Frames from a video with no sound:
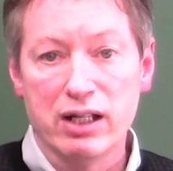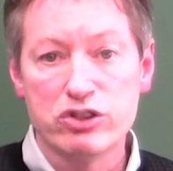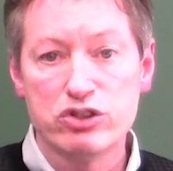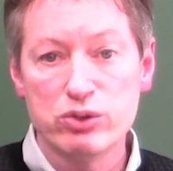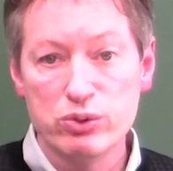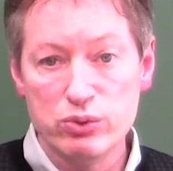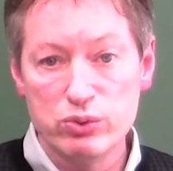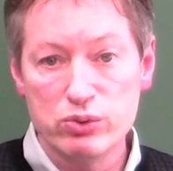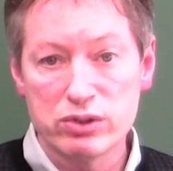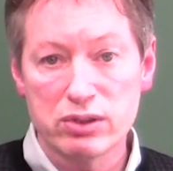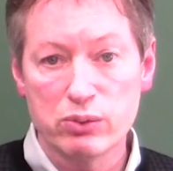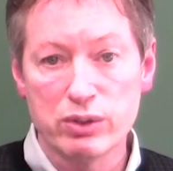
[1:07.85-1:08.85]

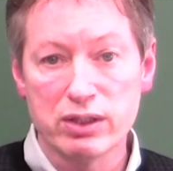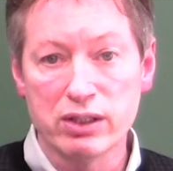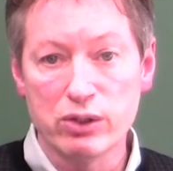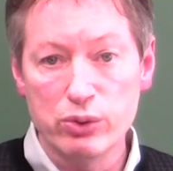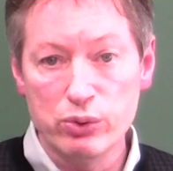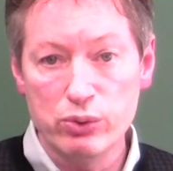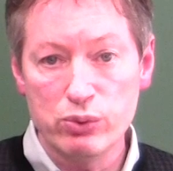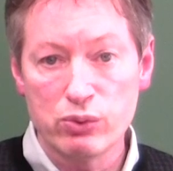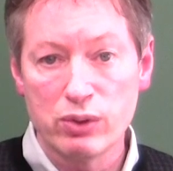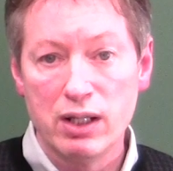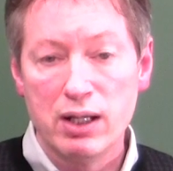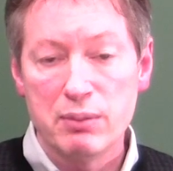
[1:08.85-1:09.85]
Choose with an
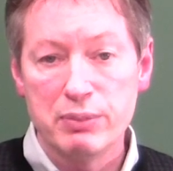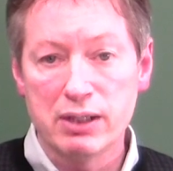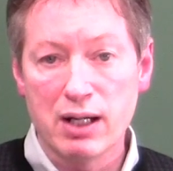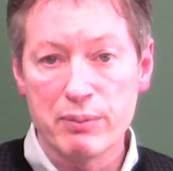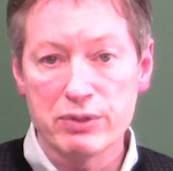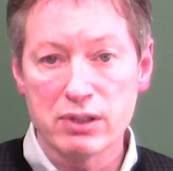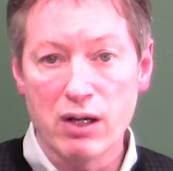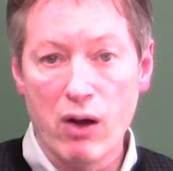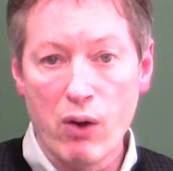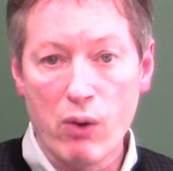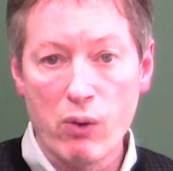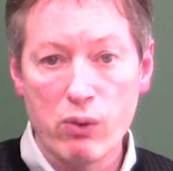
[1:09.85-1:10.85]
U becomes
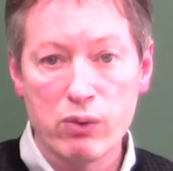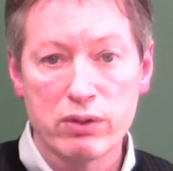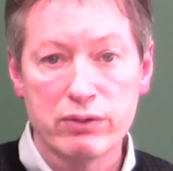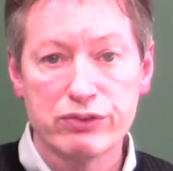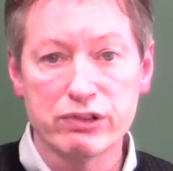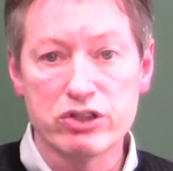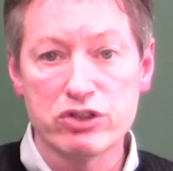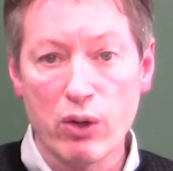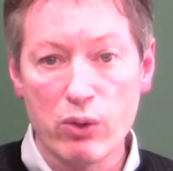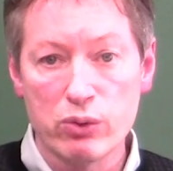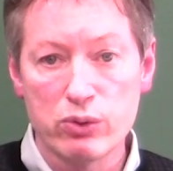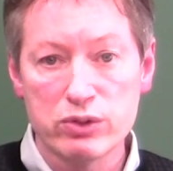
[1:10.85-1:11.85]
a O for
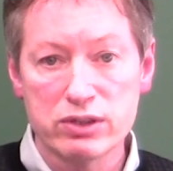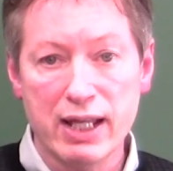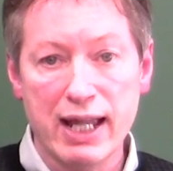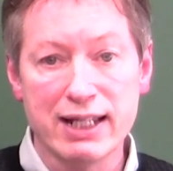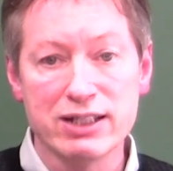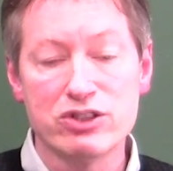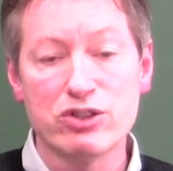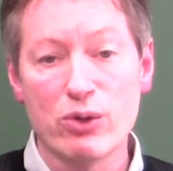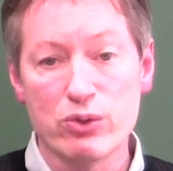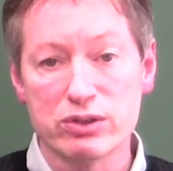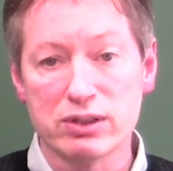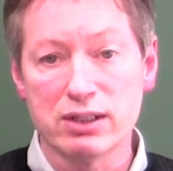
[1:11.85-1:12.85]
chose and
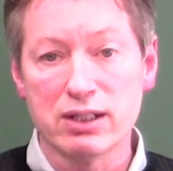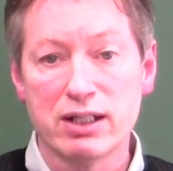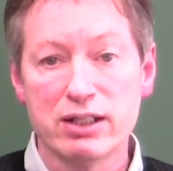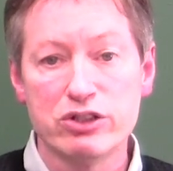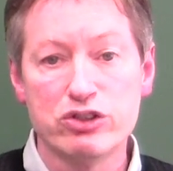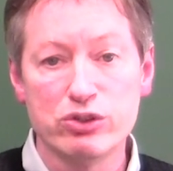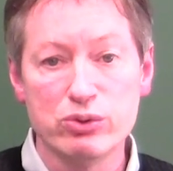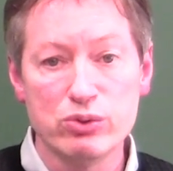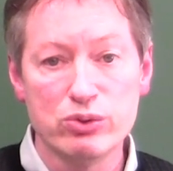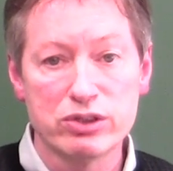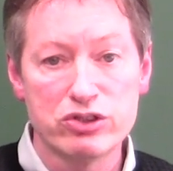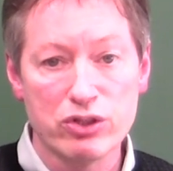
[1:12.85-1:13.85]
chosen.
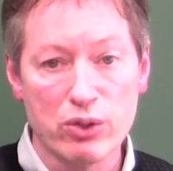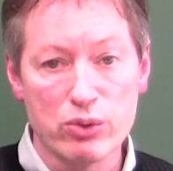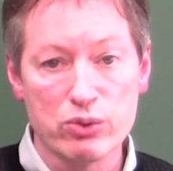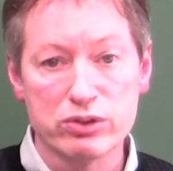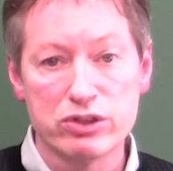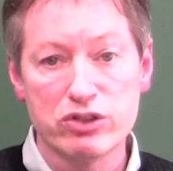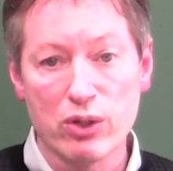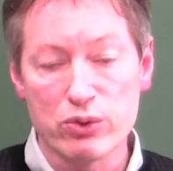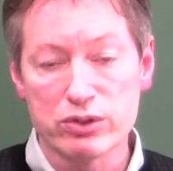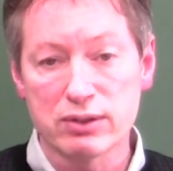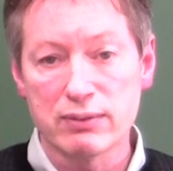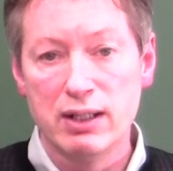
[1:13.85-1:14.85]
Choose, chose,
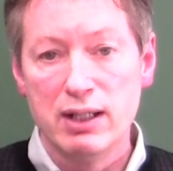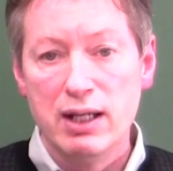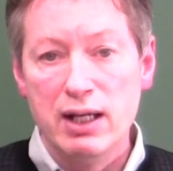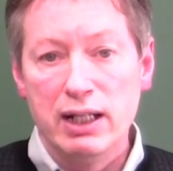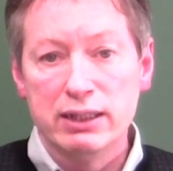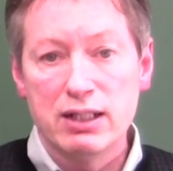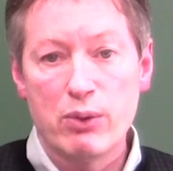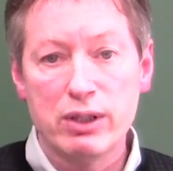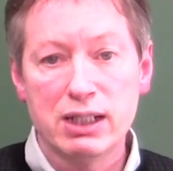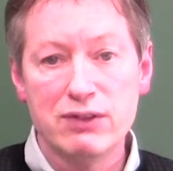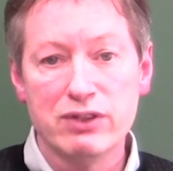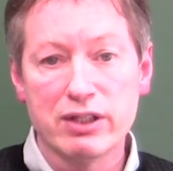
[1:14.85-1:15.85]
chosen. Now I
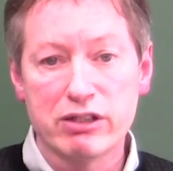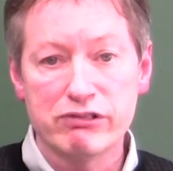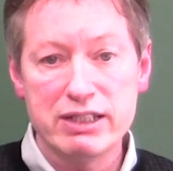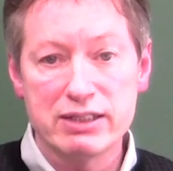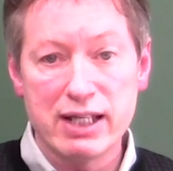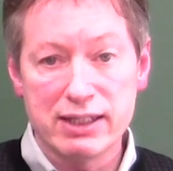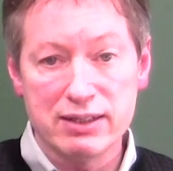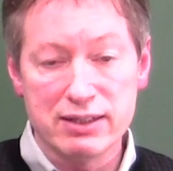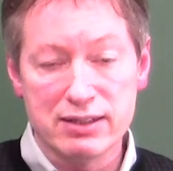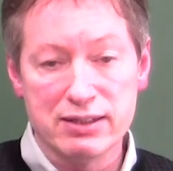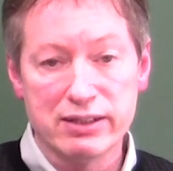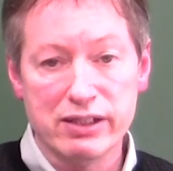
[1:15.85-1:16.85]
want to give you 3
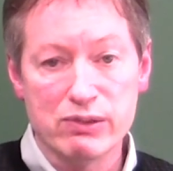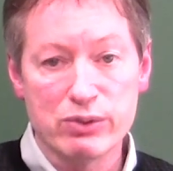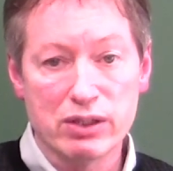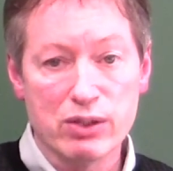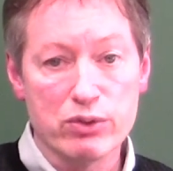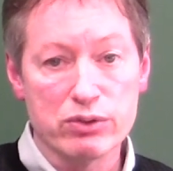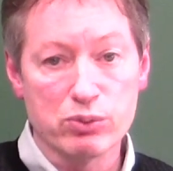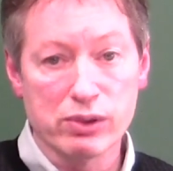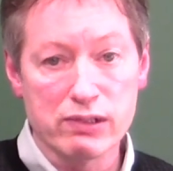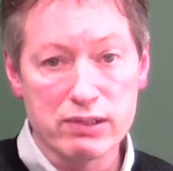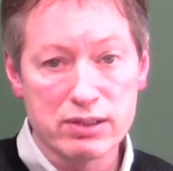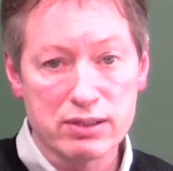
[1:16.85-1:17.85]
sentences here with those
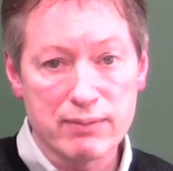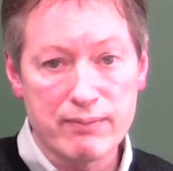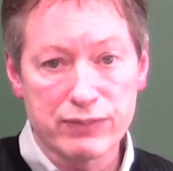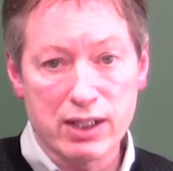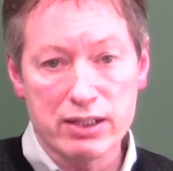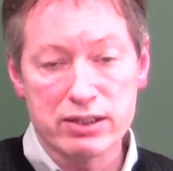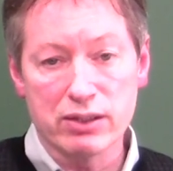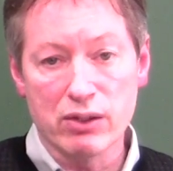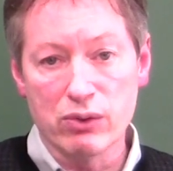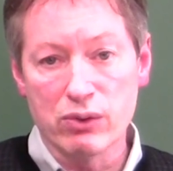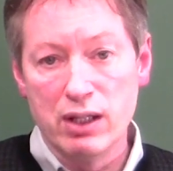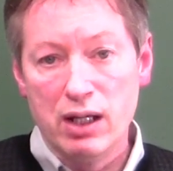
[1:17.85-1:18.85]
words.
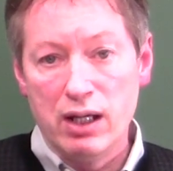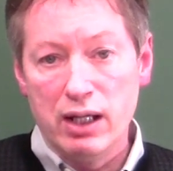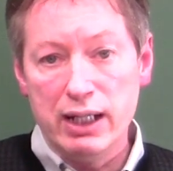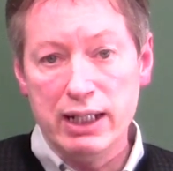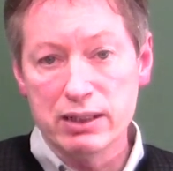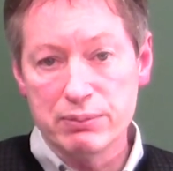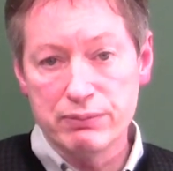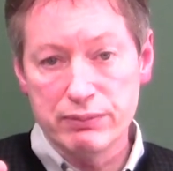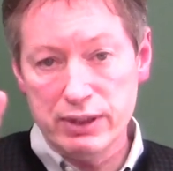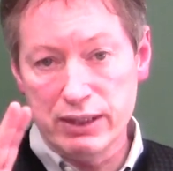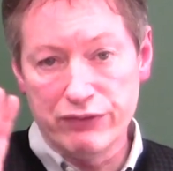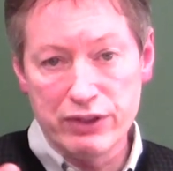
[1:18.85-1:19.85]
So in
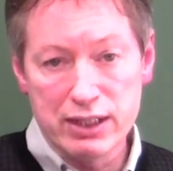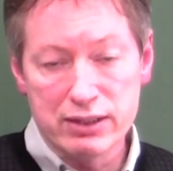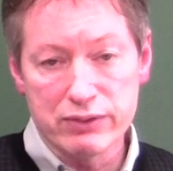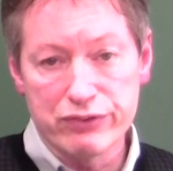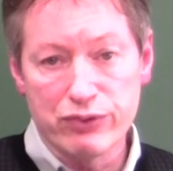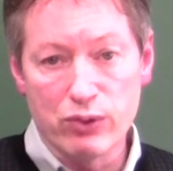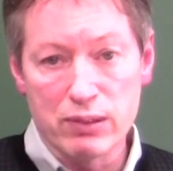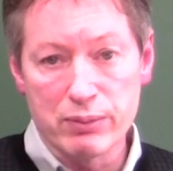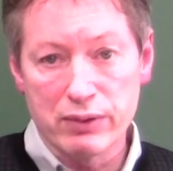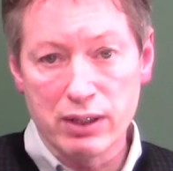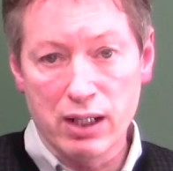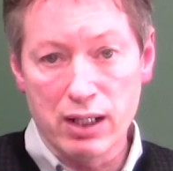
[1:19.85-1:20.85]
the infinitive
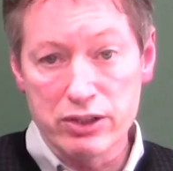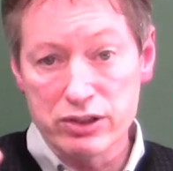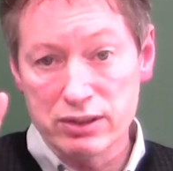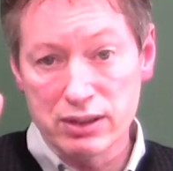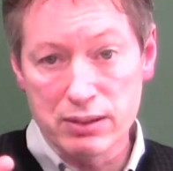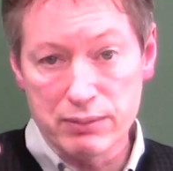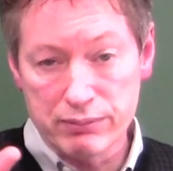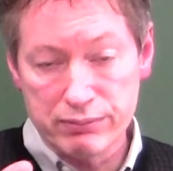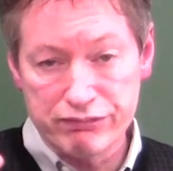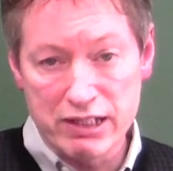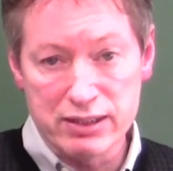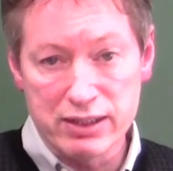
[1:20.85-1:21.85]
form, just in
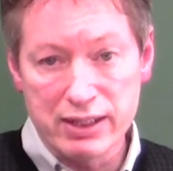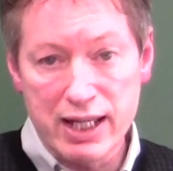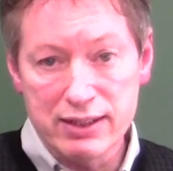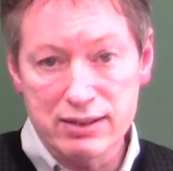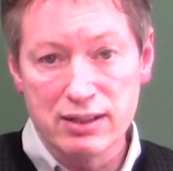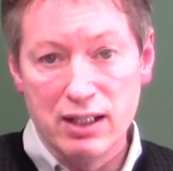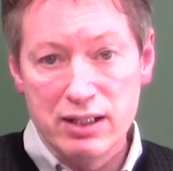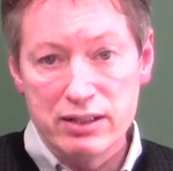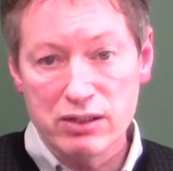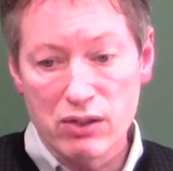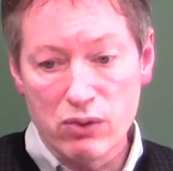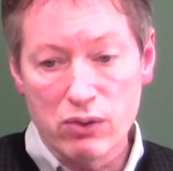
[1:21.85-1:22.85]
a present tense.
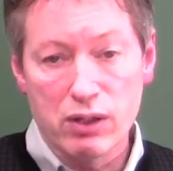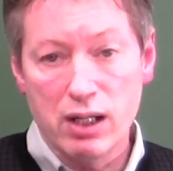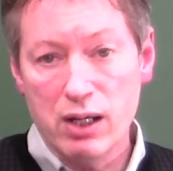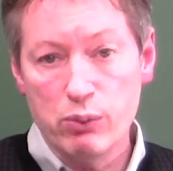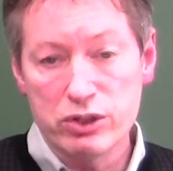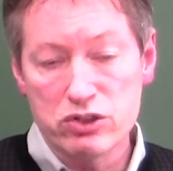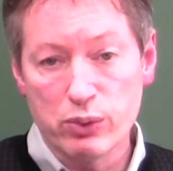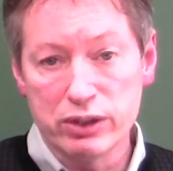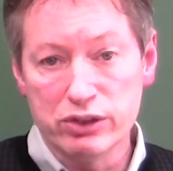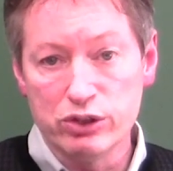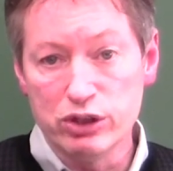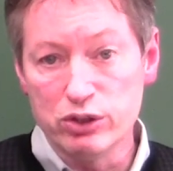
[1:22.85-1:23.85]
So which
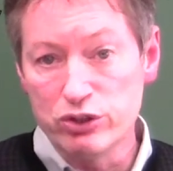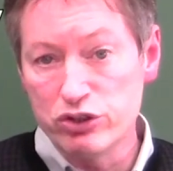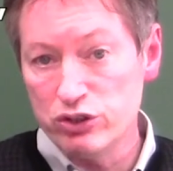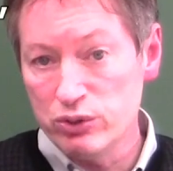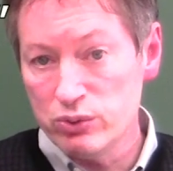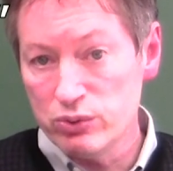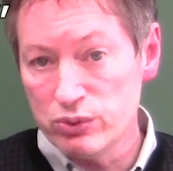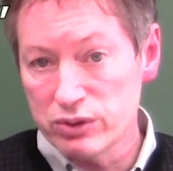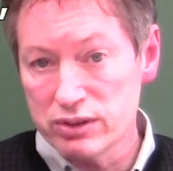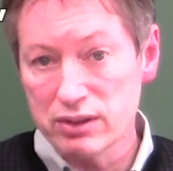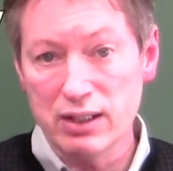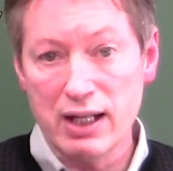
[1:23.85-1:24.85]
one do you
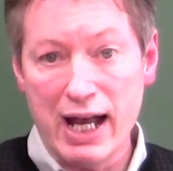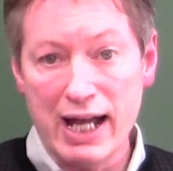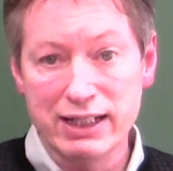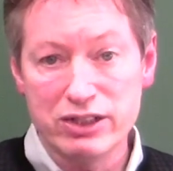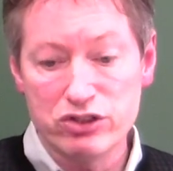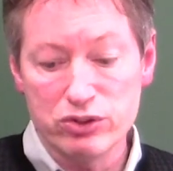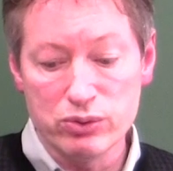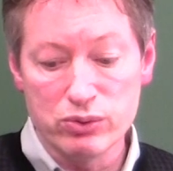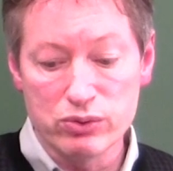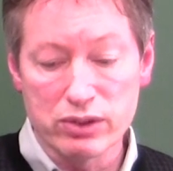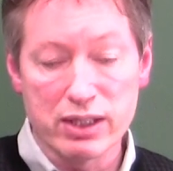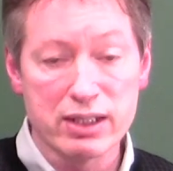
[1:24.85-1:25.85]
choose? I
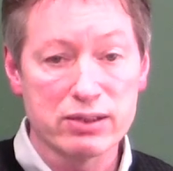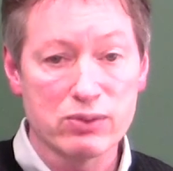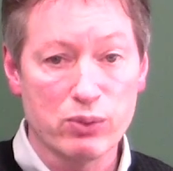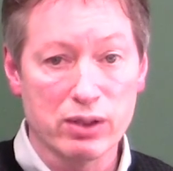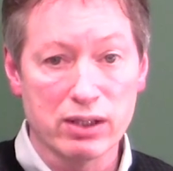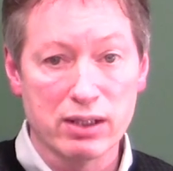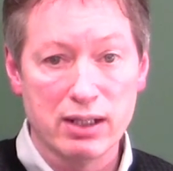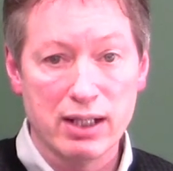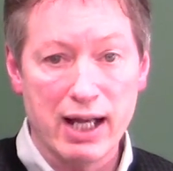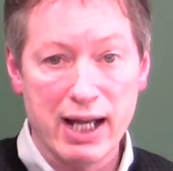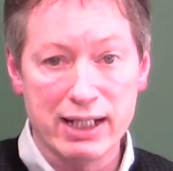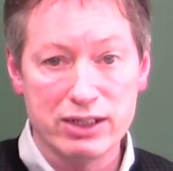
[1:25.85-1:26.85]
choose this one.
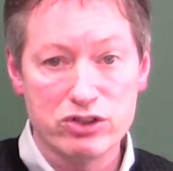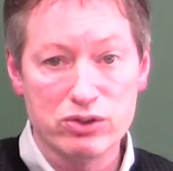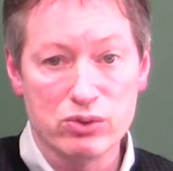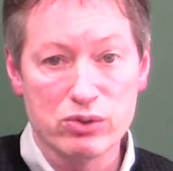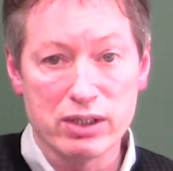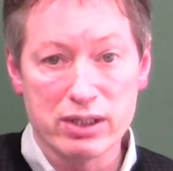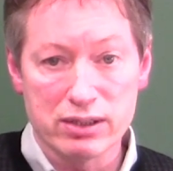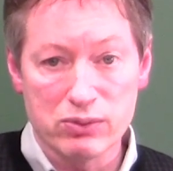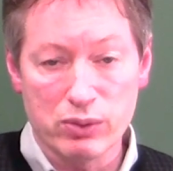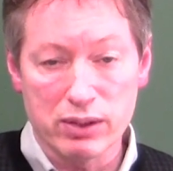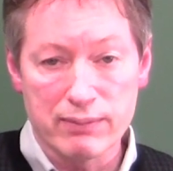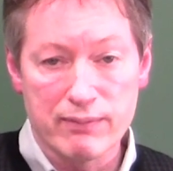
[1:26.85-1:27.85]
I choose
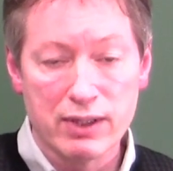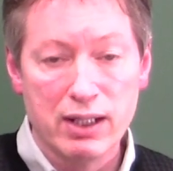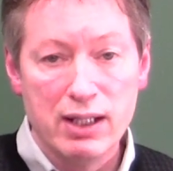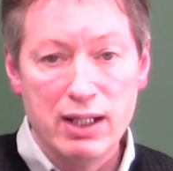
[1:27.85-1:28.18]
this one.